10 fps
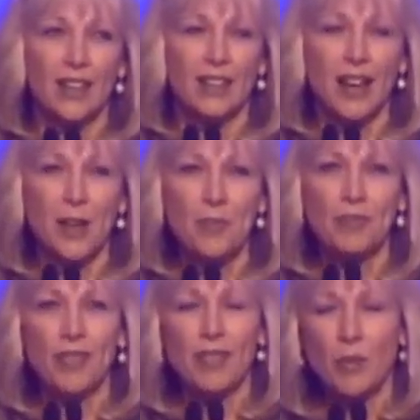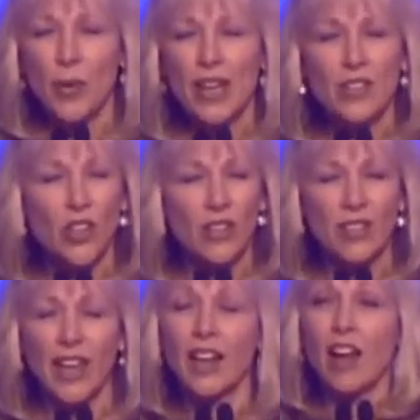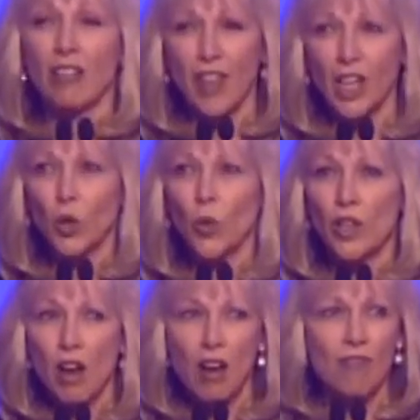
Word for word: Um, we just cannot thank you enough,